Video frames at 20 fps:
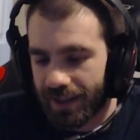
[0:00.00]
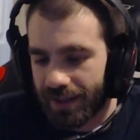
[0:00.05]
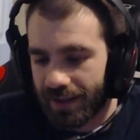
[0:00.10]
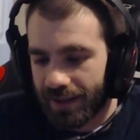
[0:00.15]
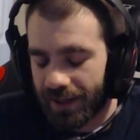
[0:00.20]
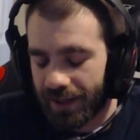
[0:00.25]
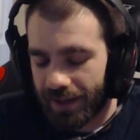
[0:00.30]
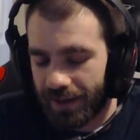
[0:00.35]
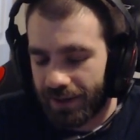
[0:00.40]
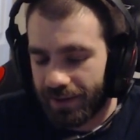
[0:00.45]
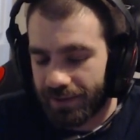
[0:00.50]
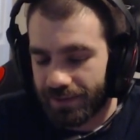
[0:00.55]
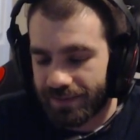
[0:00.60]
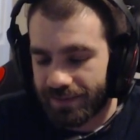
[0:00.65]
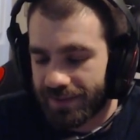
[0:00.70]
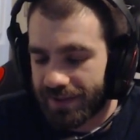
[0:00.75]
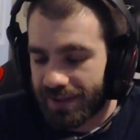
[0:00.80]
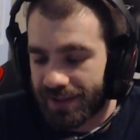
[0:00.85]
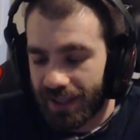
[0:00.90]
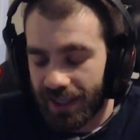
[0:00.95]
don't know,
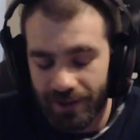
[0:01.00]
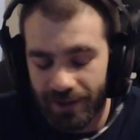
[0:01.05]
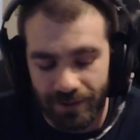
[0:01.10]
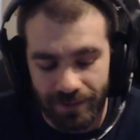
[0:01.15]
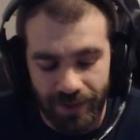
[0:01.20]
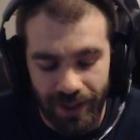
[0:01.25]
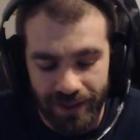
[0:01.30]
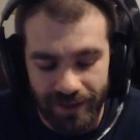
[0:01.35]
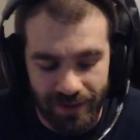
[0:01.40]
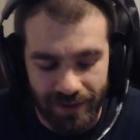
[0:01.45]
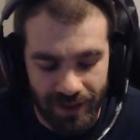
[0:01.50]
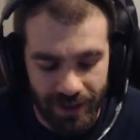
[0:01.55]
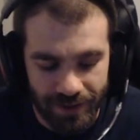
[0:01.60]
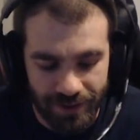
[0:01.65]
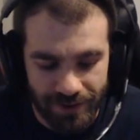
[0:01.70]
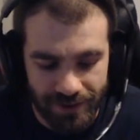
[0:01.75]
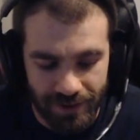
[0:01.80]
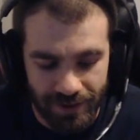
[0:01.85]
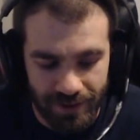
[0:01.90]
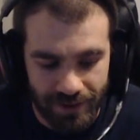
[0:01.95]
say the right thing,
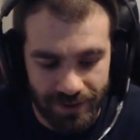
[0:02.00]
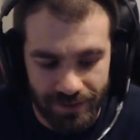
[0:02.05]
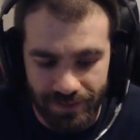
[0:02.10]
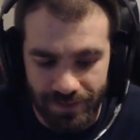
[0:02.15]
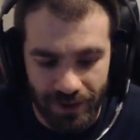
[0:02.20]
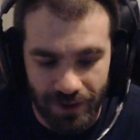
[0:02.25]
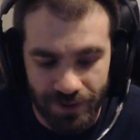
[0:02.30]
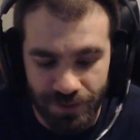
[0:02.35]
or